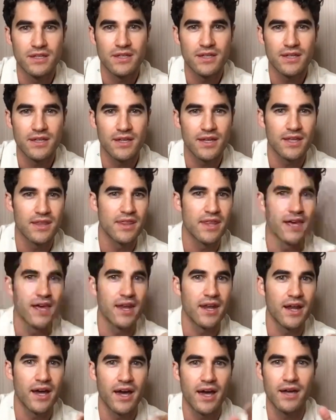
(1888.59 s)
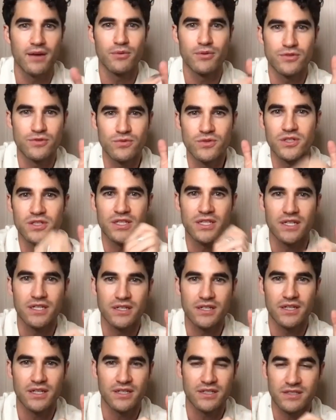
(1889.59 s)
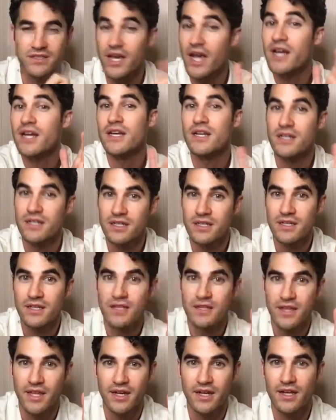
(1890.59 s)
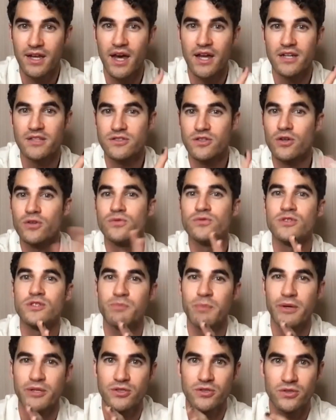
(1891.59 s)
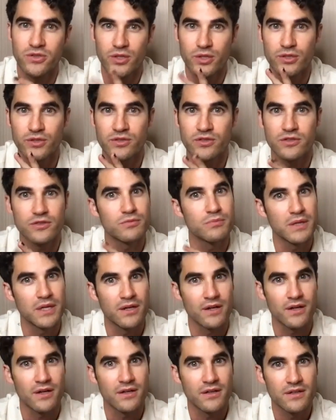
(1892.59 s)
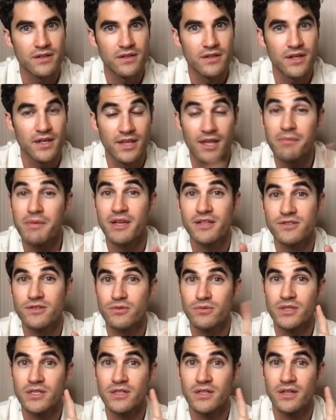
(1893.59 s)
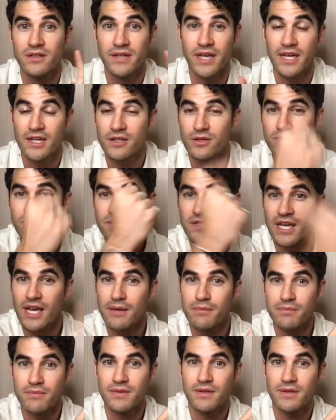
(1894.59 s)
in that I was really excited that it got its own special little smear. That makes it real. Ain't no stamp.